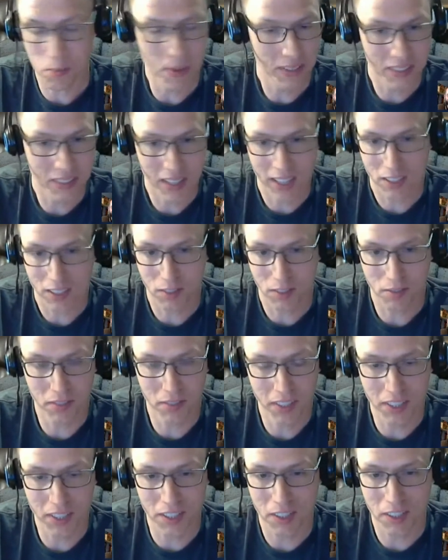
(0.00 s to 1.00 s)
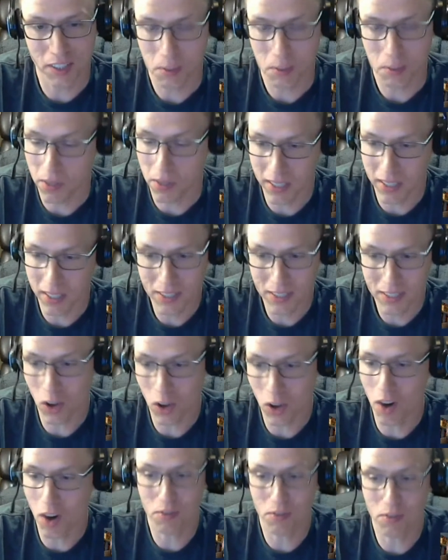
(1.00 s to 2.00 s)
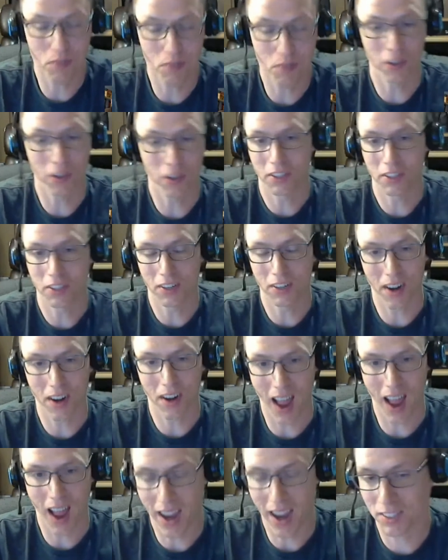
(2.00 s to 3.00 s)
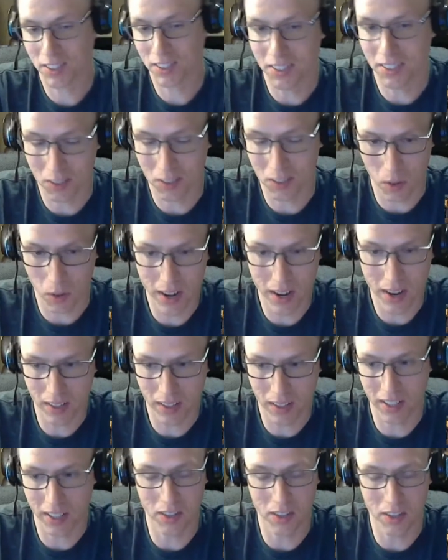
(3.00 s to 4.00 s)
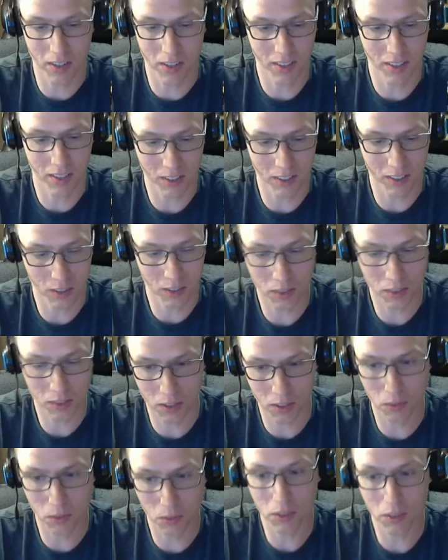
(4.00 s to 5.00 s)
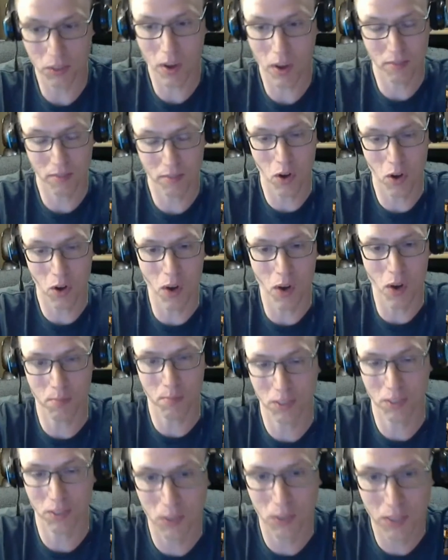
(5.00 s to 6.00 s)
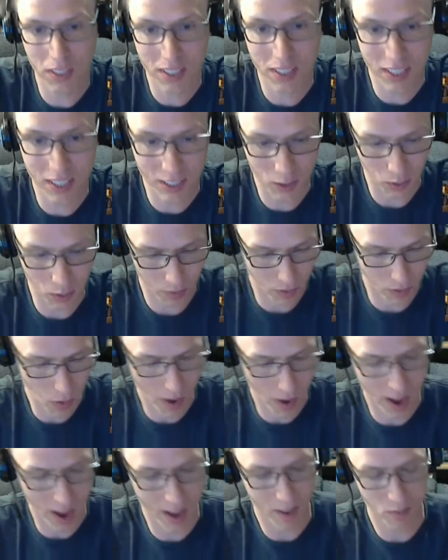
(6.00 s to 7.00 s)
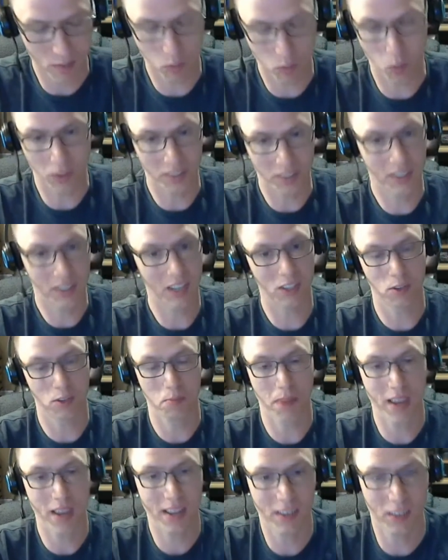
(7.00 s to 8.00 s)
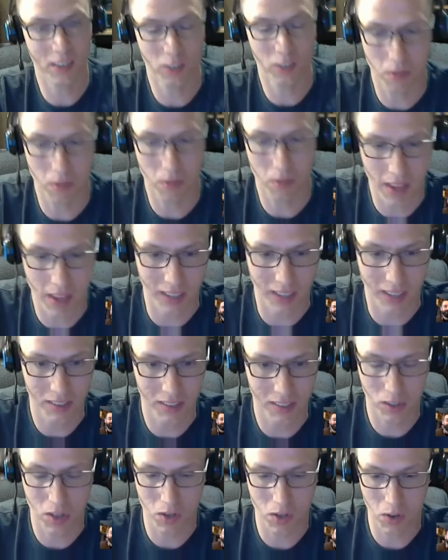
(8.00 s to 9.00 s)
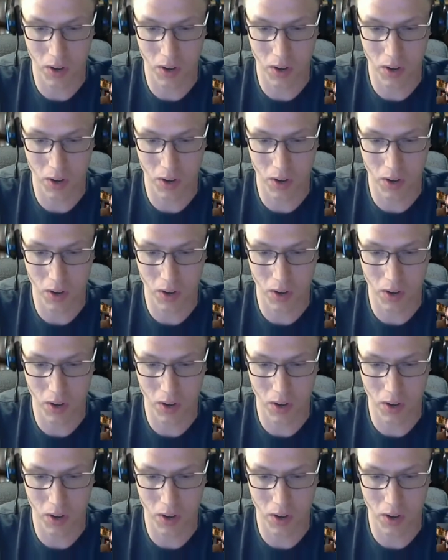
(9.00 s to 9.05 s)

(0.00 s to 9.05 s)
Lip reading: to catch a fish, but it is awful for your actions, right? Like you have no opportunities if you have one color bait on your thing. So